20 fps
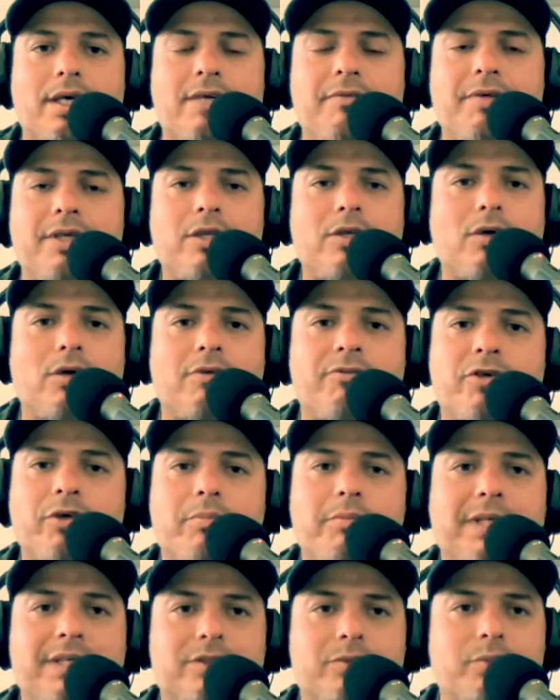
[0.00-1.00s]
even though if you
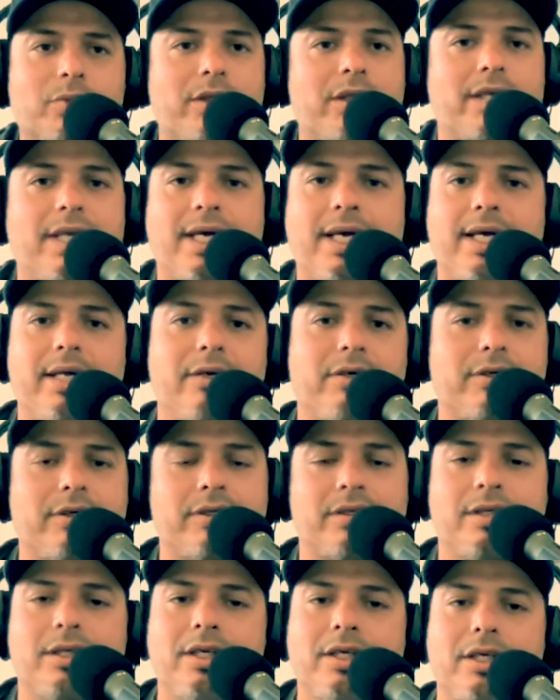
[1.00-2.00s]
miss one day,
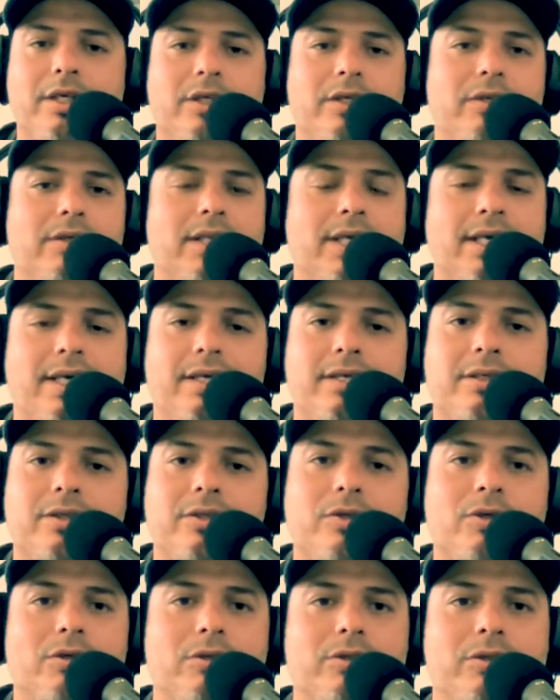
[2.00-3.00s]
or you like you
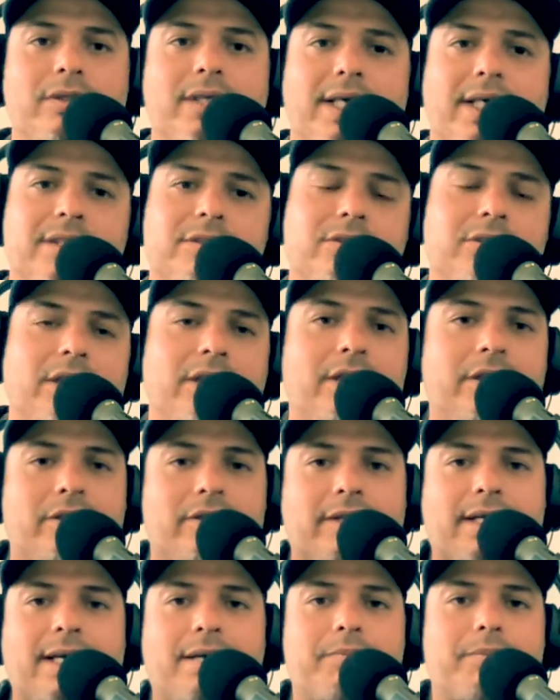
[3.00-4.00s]
go two days eating
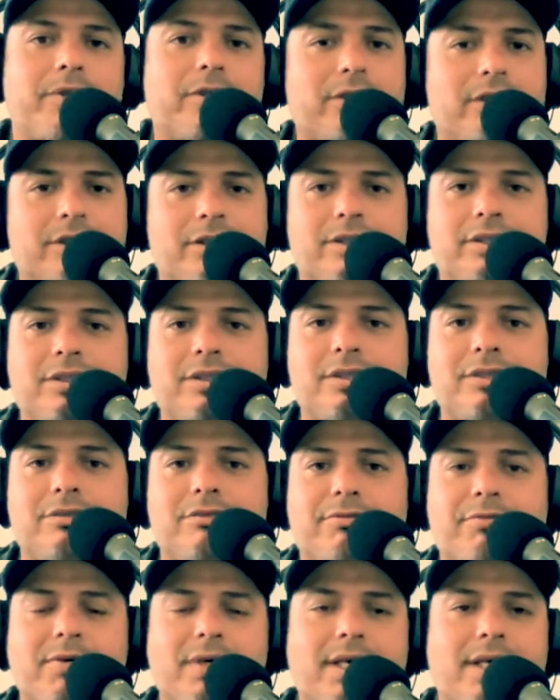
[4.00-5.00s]
your hamburgers and your
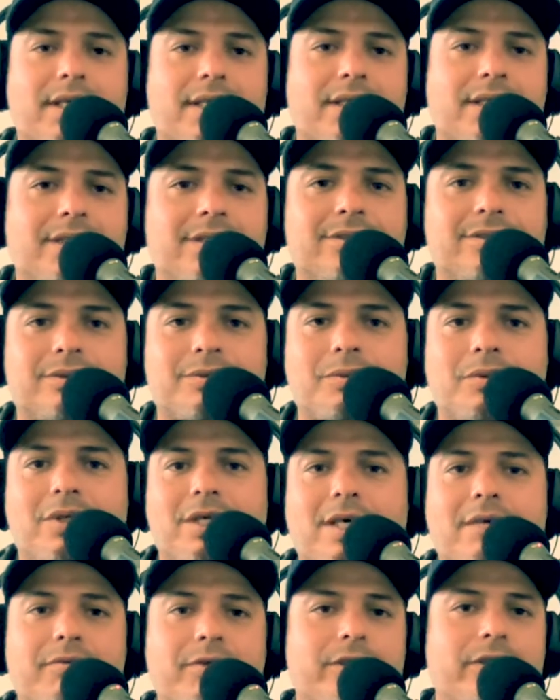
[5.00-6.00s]
fries or
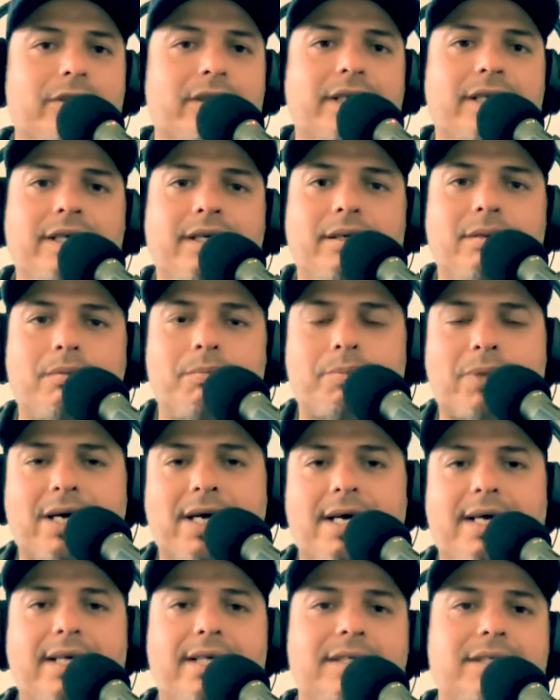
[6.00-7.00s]
whatever you're eating,
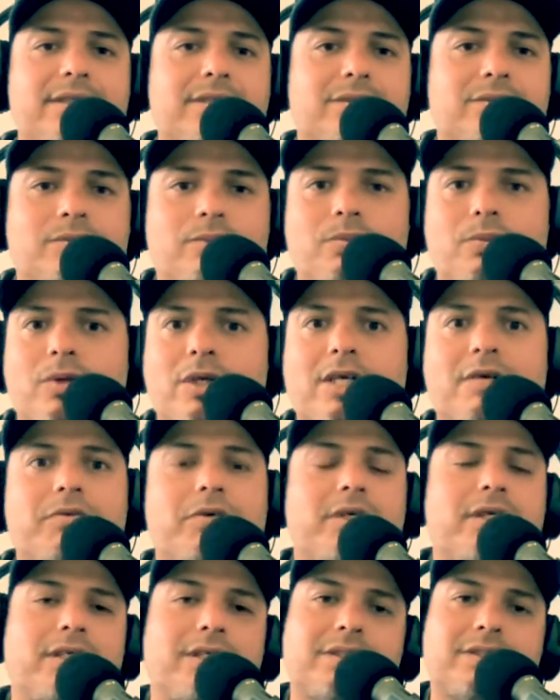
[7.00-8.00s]
pies,
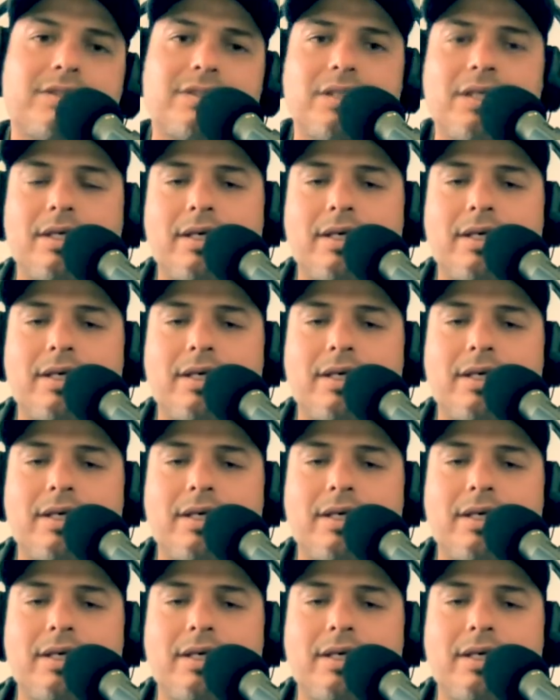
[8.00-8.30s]
whatever it is,